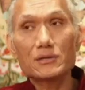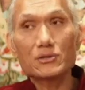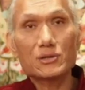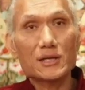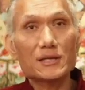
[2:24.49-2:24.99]

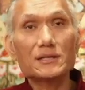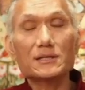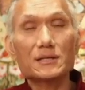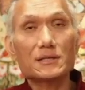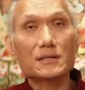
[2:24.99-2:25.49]
So there
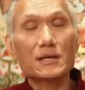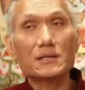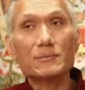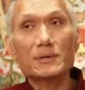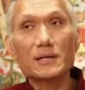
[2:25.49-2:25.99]
is this
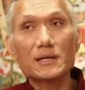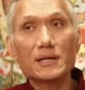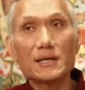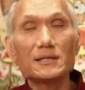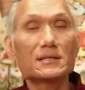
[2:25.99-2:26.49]
kind of
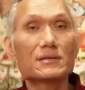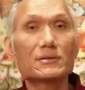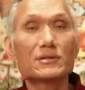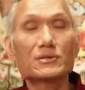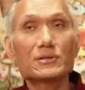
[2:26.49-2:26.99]

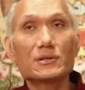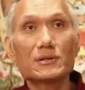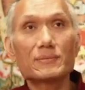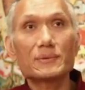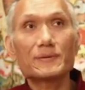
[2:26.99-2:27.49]
integration
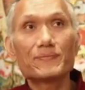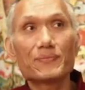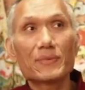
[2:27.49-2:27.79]
of a